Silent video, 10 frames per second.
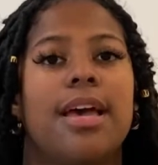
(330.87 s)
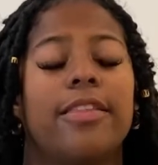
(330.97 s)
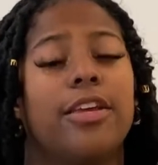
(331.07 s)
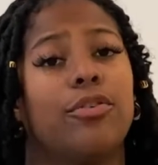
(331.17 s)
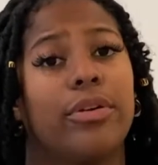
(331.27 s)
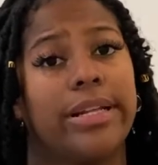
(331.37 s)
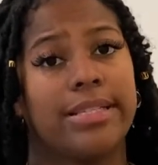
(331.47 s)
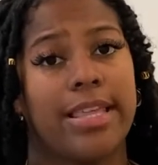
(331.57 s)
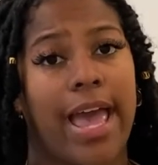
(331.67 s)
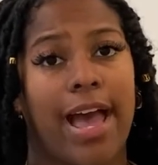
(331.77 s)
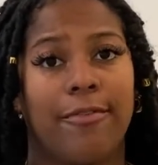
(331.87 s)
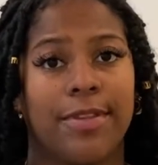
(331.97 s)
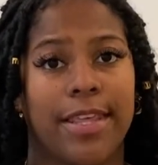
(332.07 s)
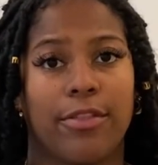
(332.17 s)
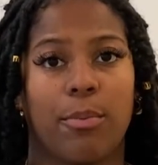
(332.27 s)
the ingredients they have
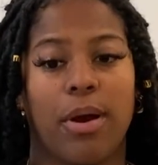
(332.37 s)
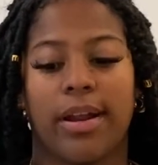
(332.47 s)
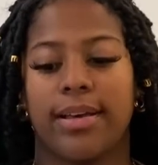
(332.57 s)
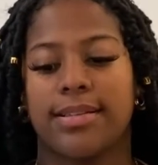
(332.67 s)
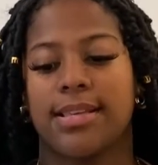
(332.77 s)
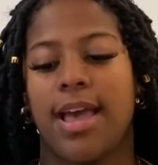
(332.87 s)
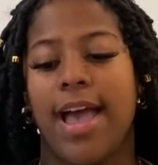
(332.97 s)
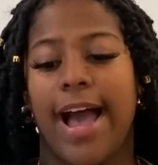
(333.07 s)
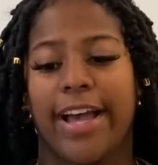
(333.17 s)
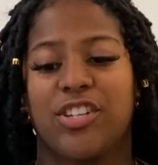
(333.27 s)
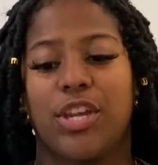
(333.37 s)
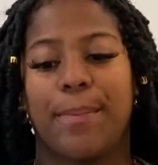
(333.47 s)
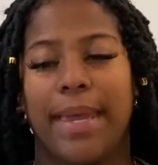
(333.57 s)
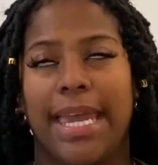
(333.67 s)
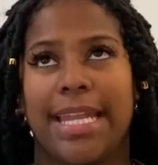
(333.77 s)
within their products. I actually
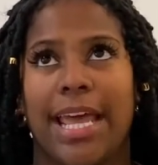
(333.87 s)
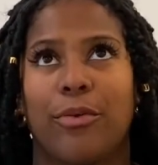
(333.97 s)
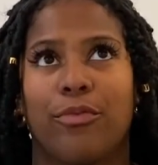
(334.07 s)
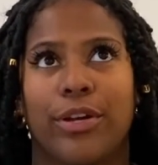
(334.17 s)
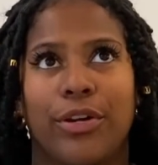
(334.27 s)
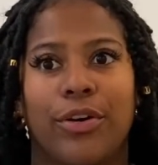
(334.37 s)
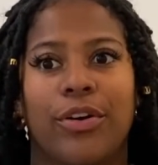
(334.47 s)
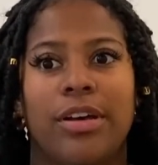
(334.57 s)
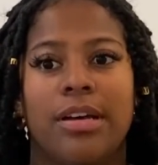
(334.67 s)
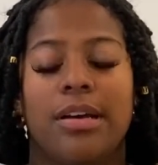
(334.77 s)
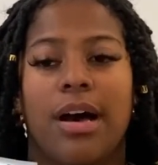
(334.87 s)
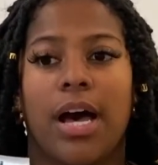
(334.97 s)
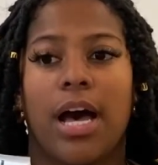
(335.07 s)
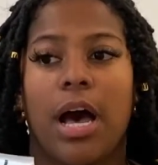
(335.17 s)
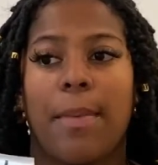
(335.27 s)
made a reel
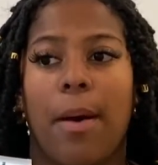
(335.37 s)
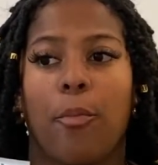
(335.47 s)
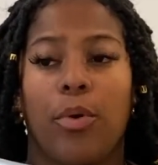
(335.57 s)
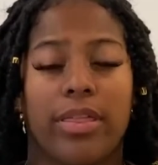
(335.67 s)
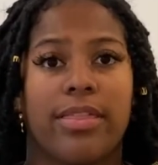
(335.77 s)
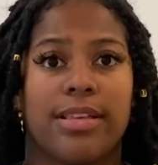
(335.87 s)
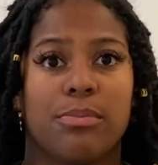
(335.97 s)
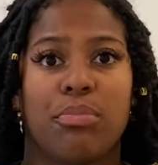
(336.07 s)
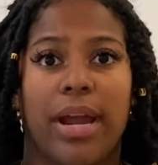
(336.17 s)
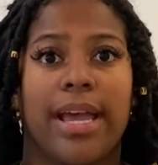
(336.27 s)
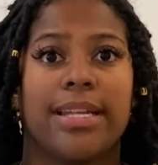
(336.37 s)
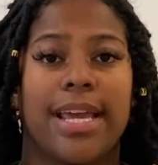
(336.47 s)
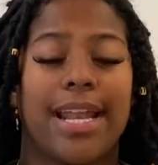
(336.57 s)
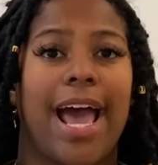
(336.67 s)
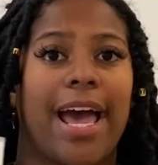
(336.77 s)
with this brand
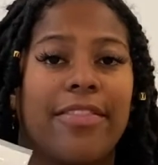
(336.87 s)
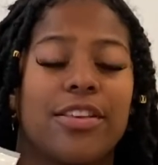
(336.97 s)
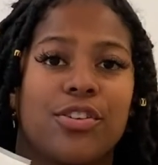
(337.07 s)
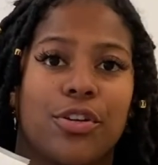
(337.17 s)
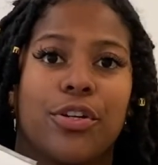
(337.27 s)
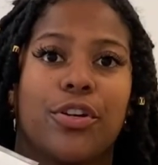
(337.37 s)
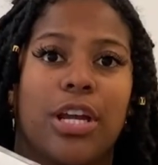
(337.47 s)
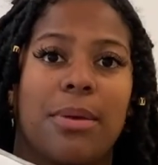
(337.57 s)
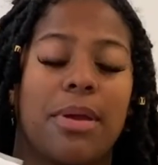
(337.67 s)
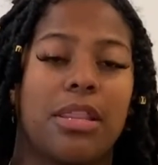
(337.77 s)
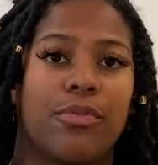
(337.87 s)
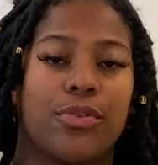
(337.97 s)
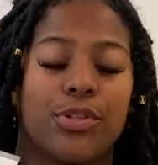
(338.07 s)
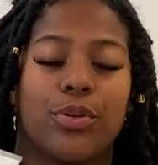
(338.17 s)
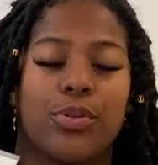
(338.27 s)
and had this curl cream, and the
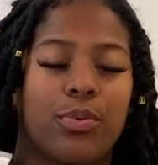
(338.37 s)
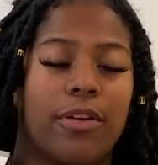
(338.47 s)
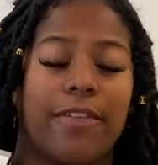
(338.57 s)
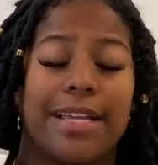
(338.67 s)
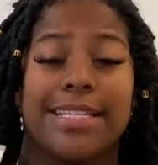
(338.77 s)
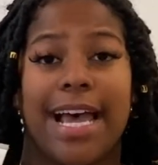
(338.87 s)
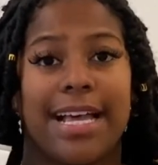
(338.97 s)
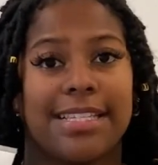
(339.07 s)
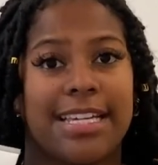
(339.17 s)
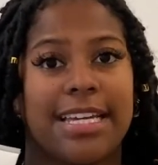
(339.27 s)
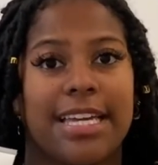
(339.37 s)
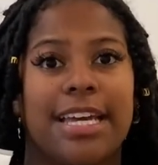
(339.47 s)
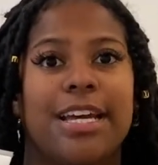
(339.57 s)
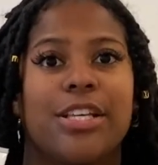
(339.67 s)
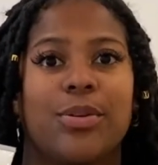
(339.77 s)
results were fantastic.
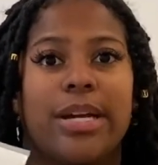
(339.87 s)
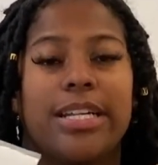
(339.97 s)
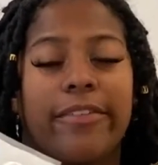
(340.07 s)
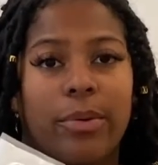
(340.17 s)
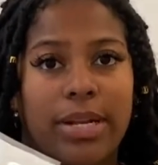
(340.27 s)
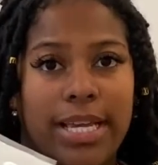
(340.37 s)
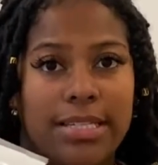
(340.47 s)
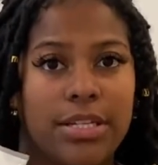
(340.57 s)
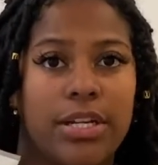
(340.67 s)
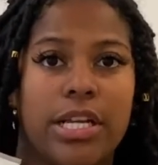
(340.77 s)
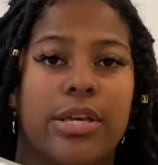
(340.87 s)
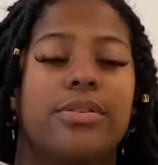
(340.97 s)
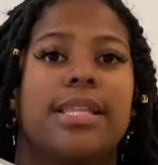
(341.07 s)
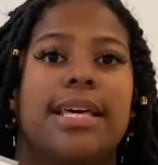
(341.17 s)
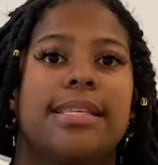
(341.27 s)
So I definitely want to continue to use
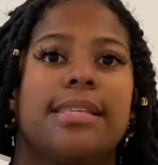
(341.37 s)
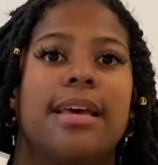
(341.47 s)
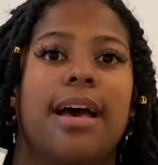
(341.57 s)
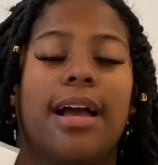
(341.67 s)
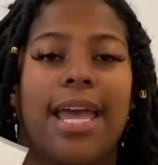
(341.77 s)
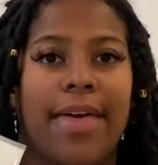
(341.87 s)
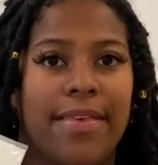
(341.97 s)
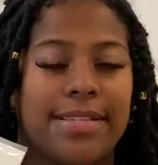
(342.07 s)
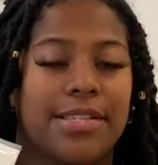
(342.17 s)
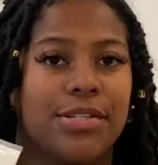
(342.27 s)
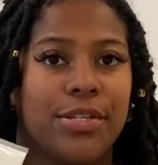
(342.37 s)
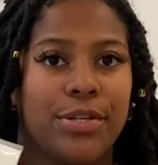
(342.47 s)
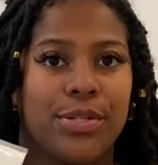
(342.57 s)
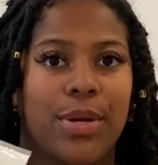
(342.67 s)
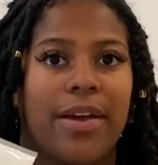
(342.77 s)
this. Again, this is new,
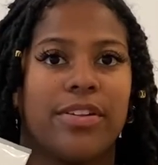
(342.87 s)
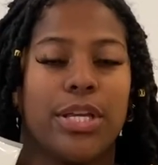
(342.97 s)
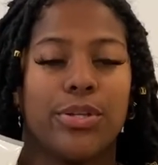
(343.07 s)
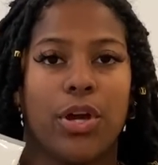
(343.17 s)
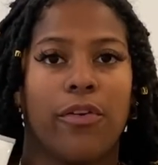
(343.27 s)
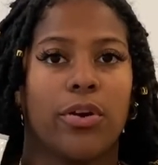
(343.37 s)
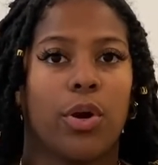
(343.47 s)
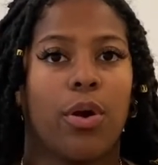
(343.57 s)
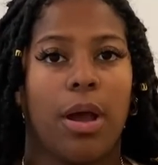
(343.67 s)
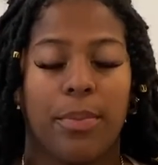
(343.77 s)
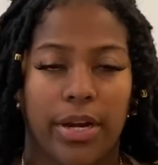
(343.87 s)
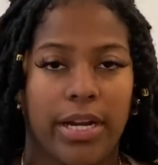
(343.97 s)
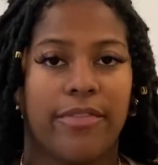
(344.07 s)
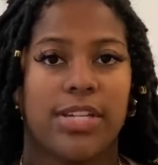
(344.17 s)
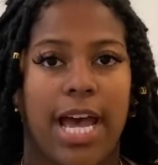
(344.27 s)
so I have to use it over a period
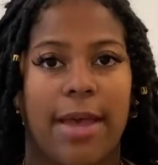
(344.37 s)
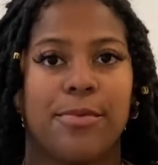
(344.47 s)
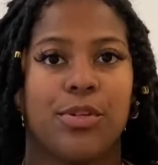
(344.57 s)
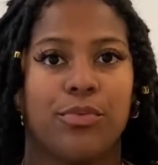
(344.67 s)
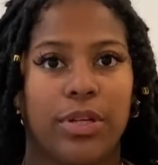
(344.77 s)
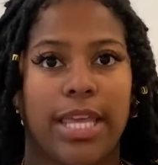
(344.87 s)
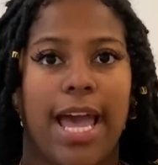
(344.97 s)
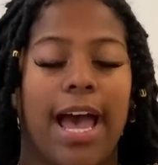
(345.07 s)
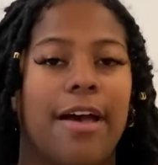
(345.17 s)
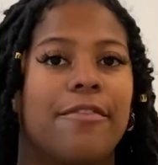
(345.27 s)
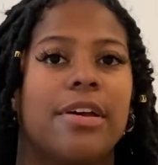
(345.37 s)
of time to really have